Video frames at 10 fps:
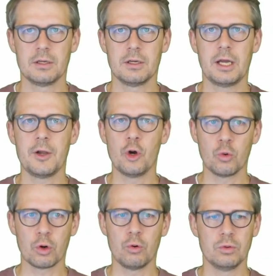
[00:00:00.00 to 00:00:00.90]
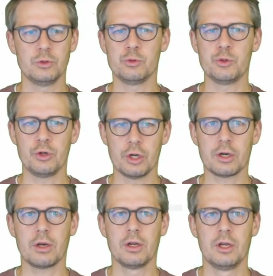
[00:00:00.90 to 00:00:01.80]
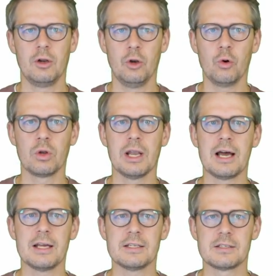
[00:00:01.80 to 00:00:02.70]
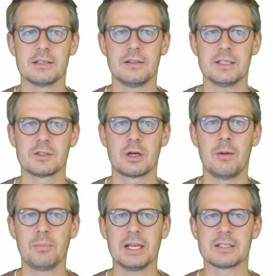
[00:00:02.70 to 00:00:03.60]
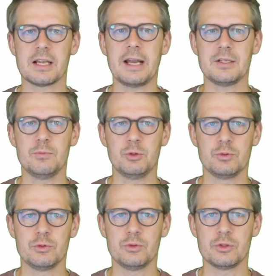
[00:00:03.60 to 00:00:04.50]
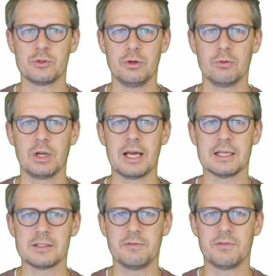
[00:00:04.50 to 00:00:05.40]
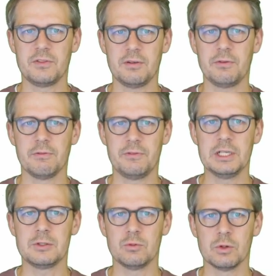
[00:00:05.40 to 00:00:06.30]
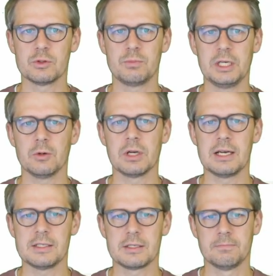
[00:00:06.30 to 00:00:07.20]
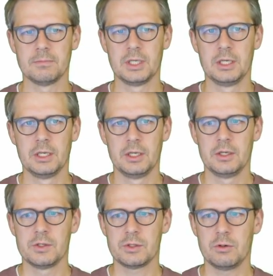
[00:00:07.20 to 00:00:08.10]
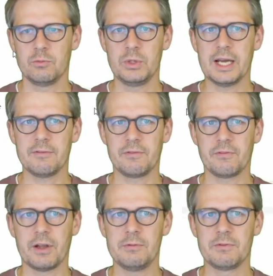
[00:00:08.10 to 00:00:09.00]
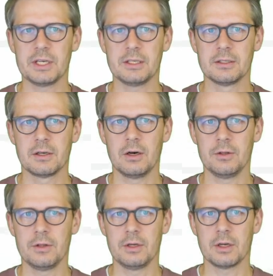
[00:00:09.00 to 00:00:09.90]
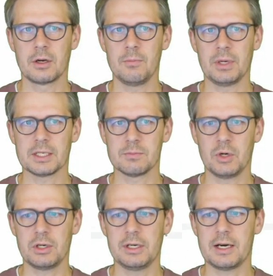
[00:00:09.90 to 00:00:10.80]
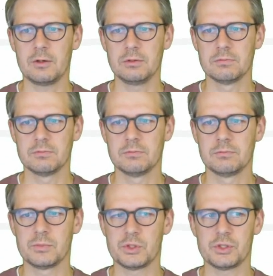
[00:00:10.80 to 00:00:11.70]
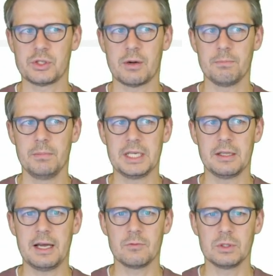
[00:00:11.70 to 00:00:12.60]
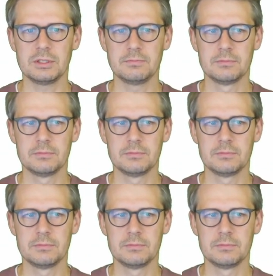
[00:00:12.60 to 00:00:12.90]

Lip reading: a no-go. You should not localize this complex attribute. You should just localize the different fields you want to be localized. So we have everything on the complex model now. Submit that one.